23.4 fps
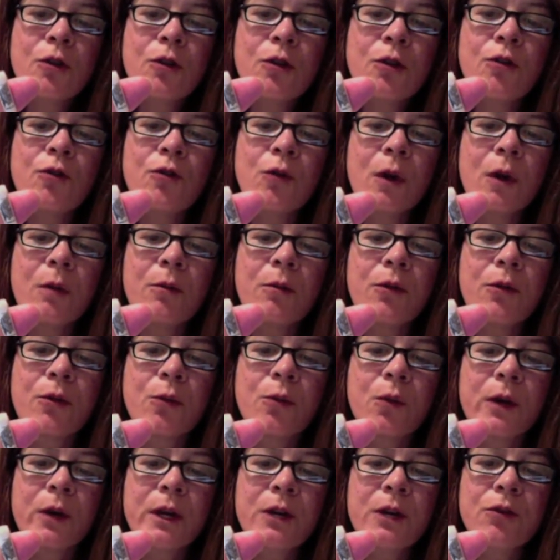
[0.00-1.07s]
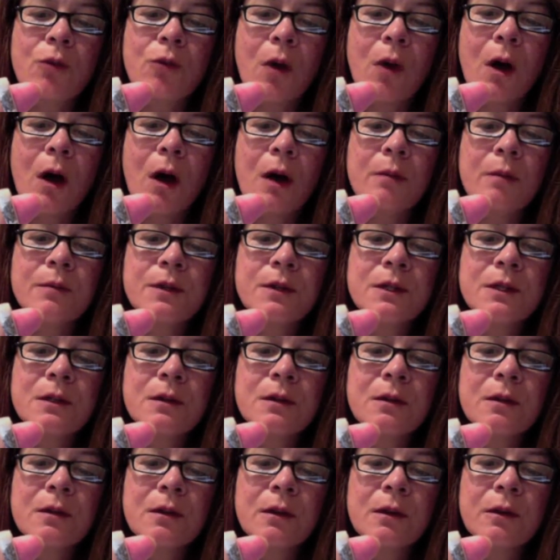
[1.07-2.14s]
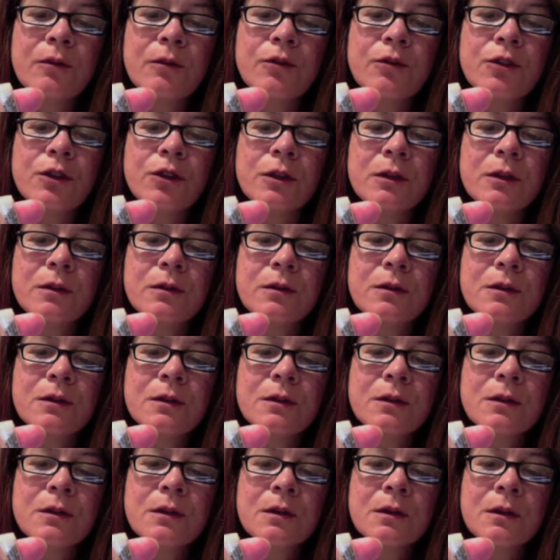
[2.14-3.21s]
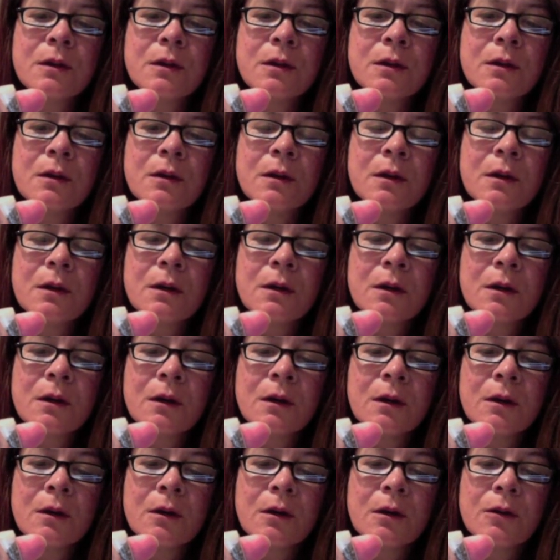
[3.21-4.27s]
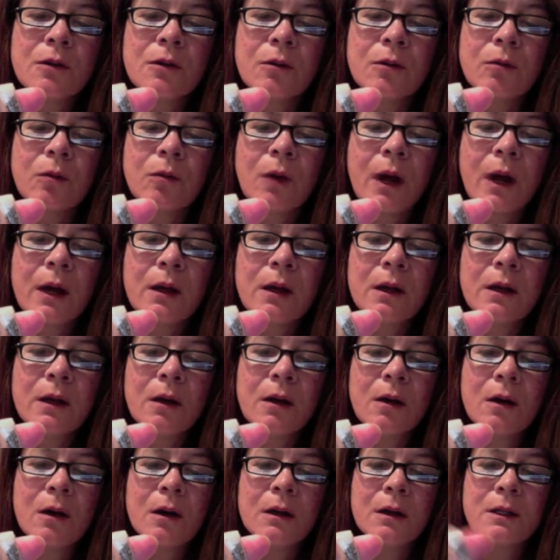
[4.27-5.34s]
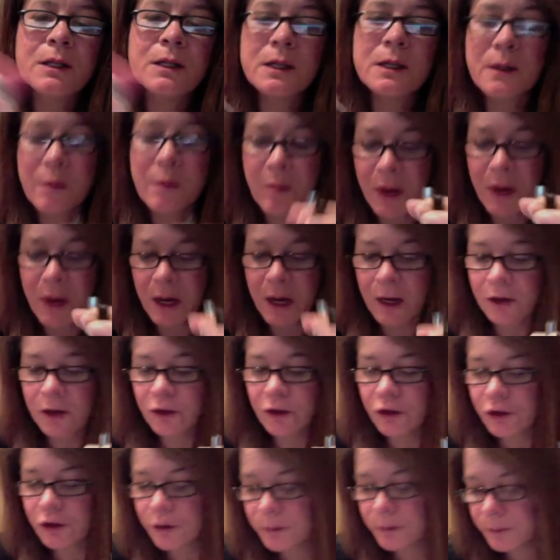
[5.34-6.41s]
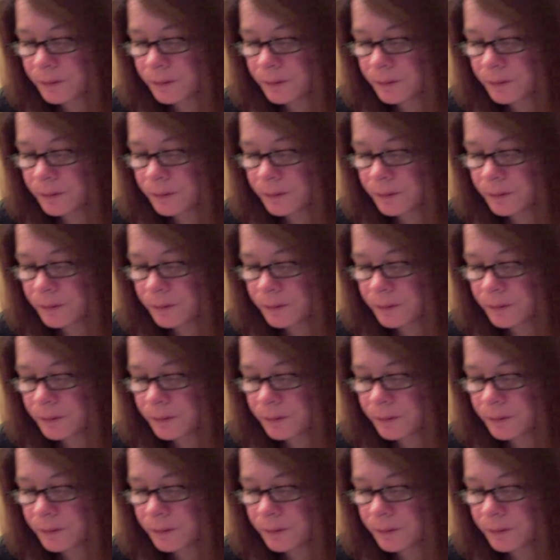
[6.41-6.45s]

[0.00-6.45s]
Drip 3 drops of juice directly onto the mesh.